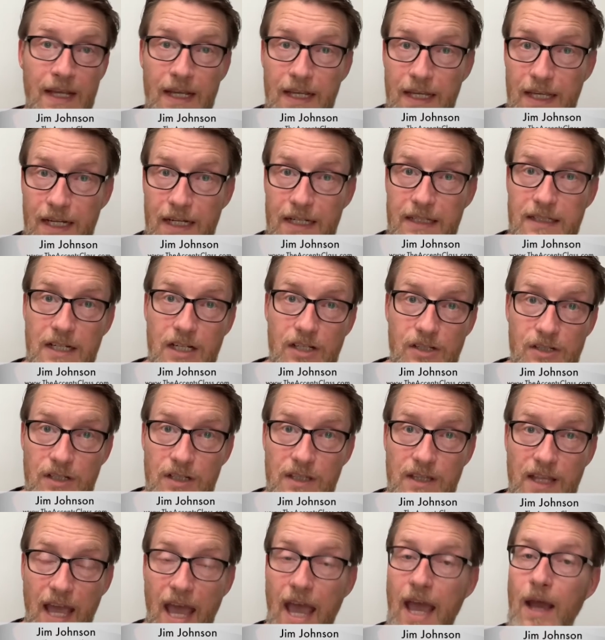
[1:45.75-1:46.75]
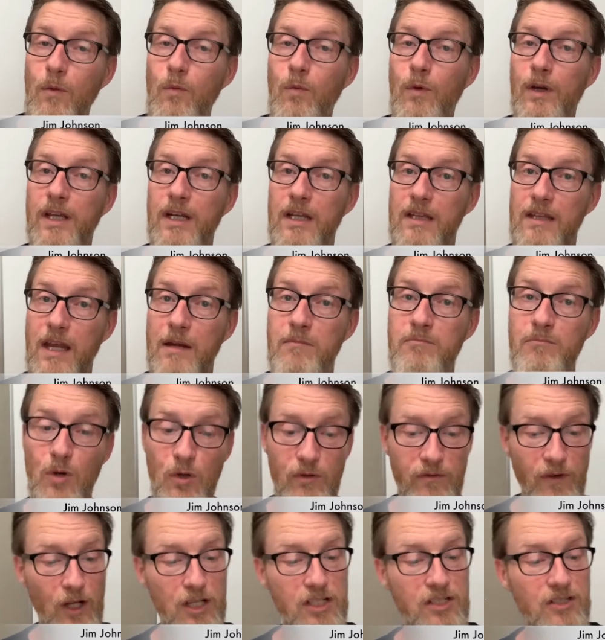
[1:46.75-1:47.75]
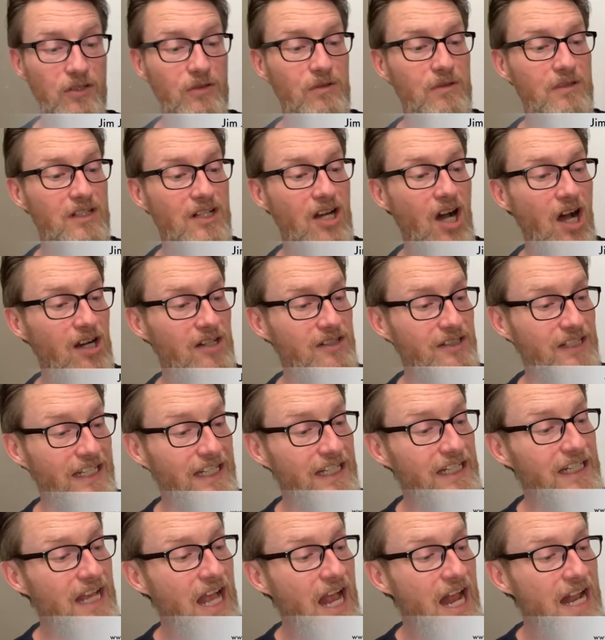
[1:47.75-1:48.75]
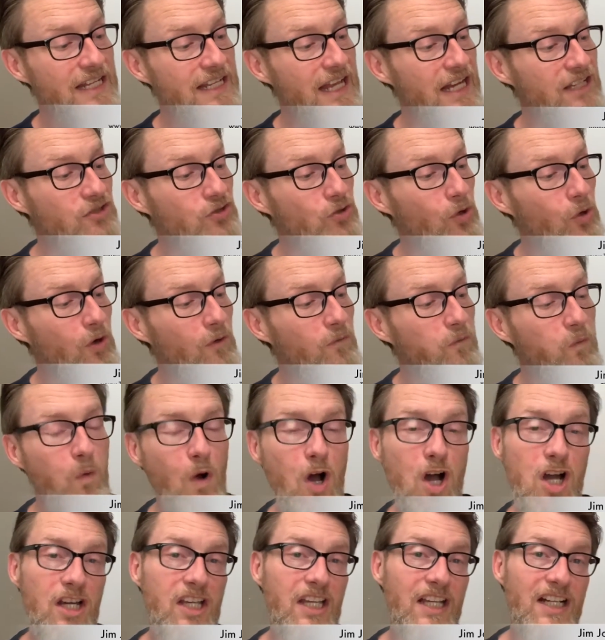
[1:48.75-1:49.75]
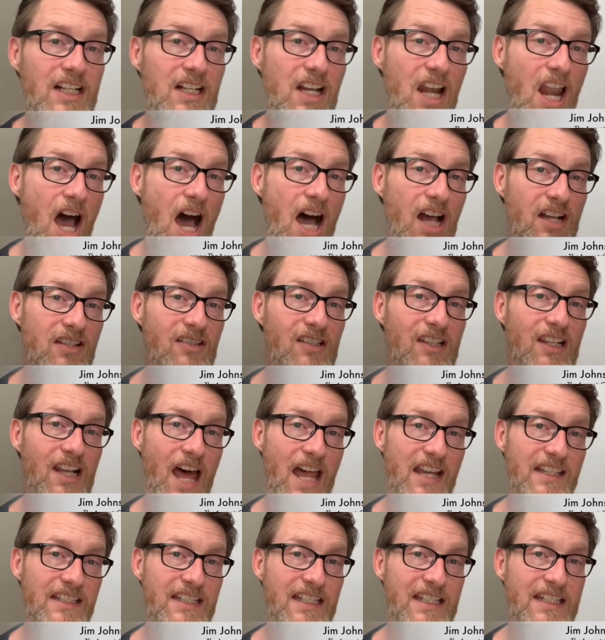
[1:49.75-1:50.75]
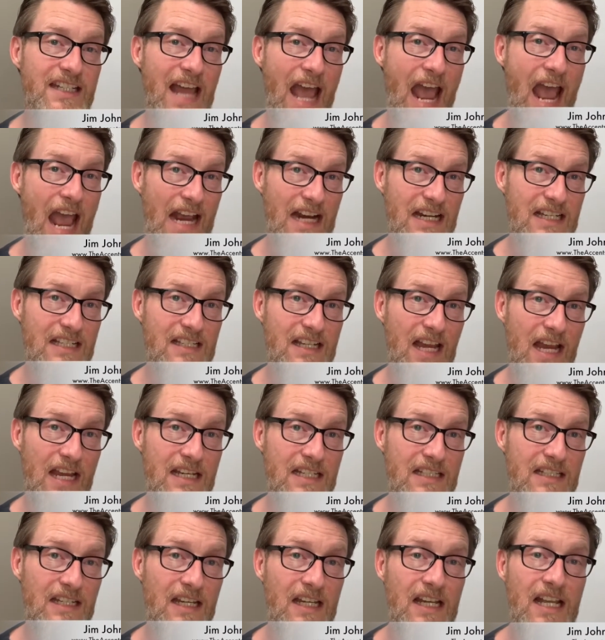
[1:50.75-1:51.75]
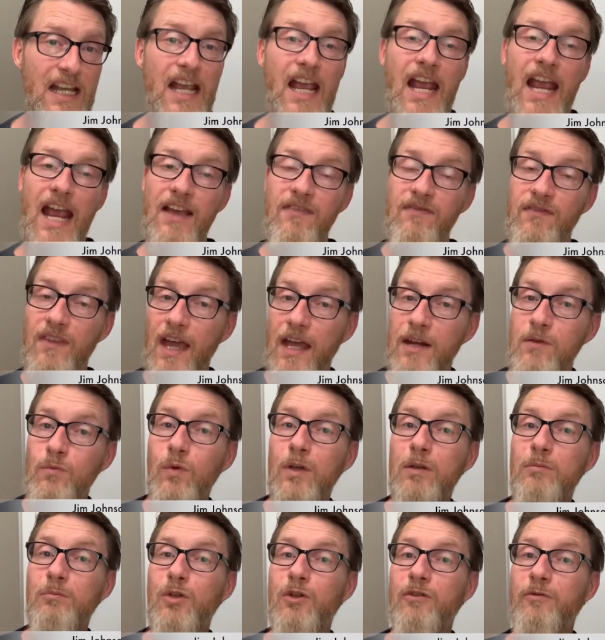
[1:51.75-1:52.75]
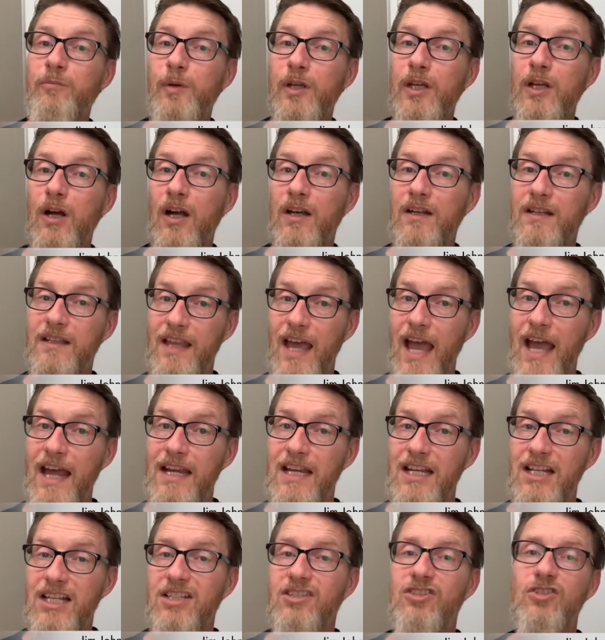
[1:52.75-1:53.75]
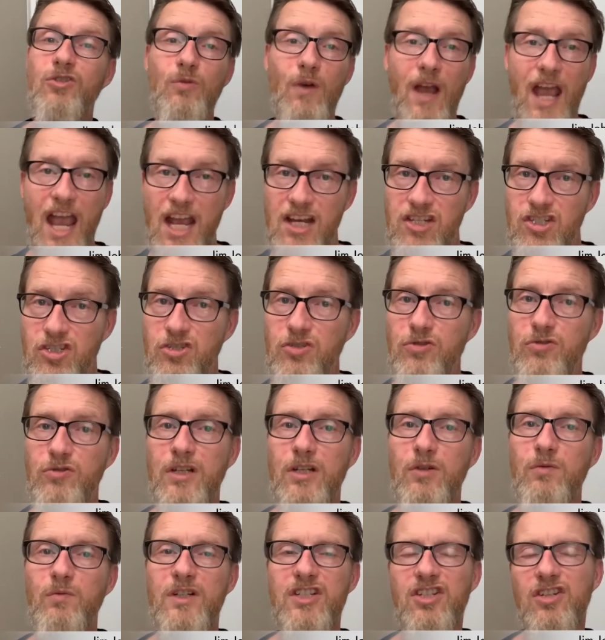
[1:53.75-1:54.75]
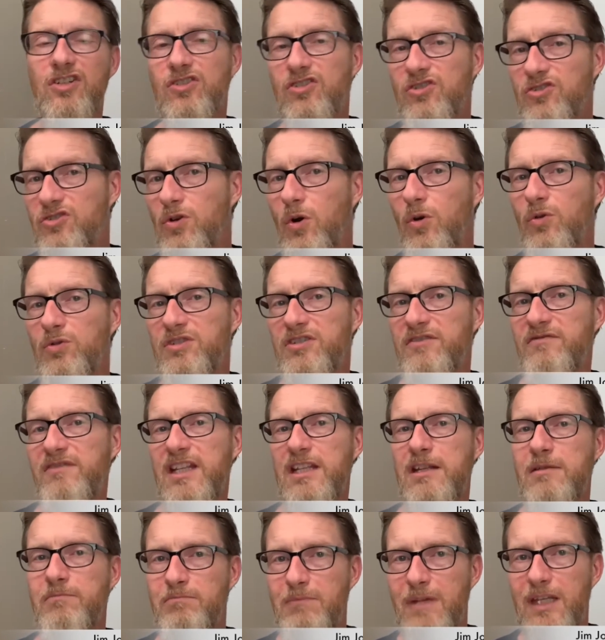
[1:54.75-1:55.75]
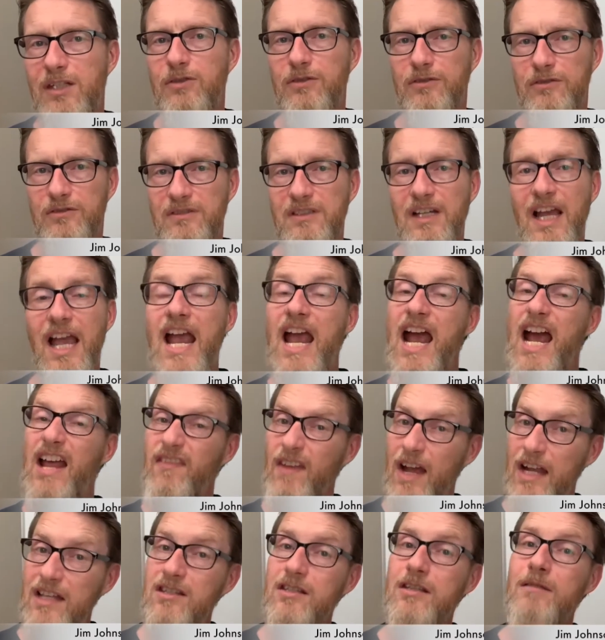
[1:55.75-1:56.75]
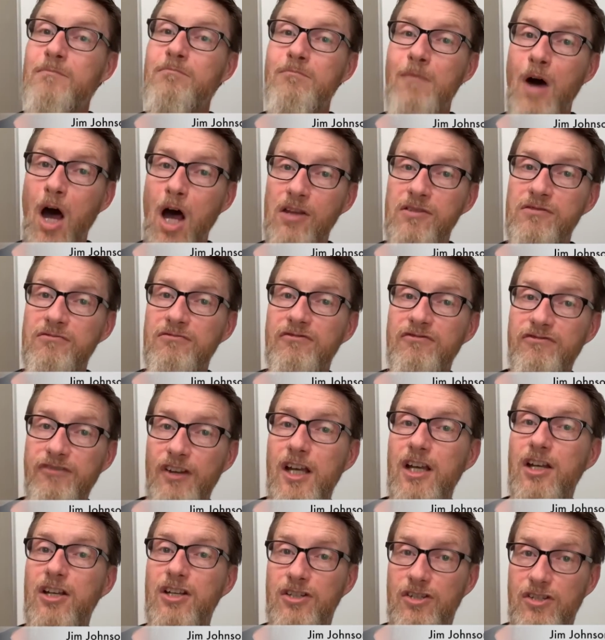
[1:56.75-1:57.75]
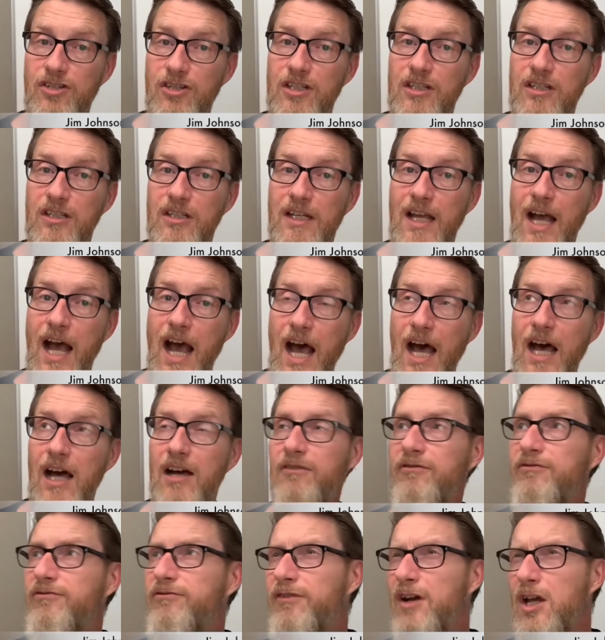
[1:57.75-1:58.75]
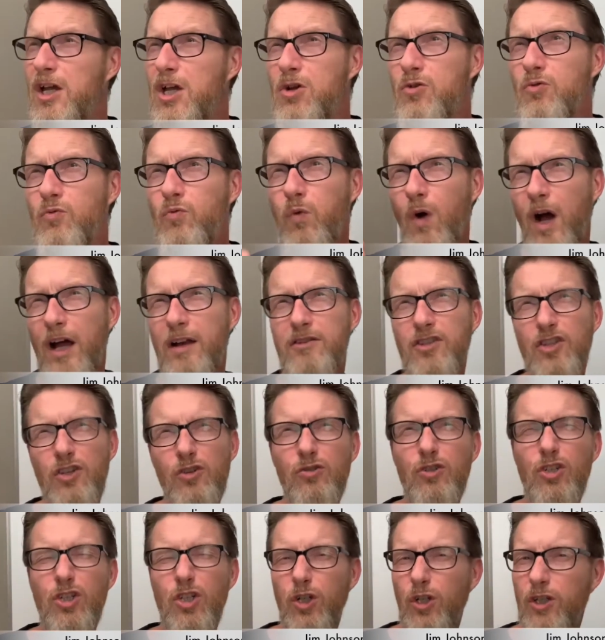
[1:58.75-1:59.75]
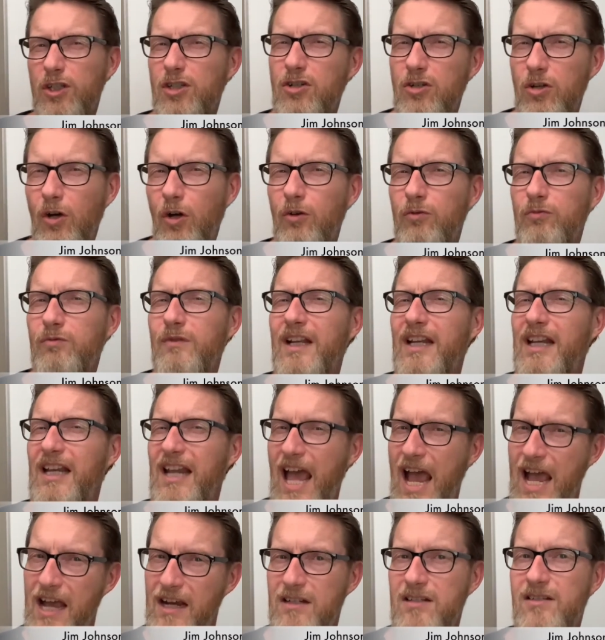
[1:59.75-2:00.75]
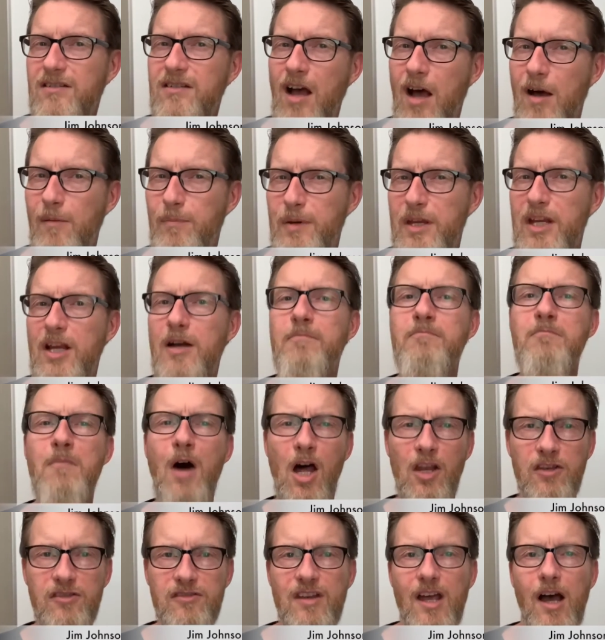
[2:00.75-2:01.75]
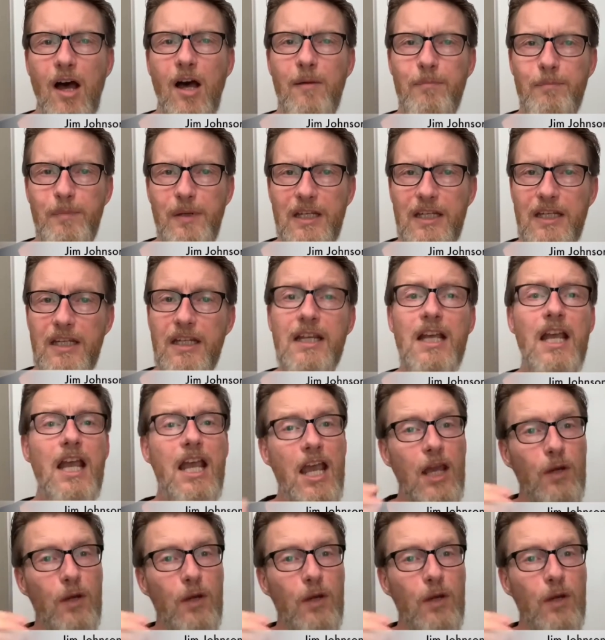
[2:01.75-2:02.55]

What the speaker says: In addition to that, we're going to then move on to Cockney, that sort of working class London accent. And then we'll move beyond that into Estuary, which is sort of in the middle. And that's the modern version of what you could call relaxed RP or modern RP.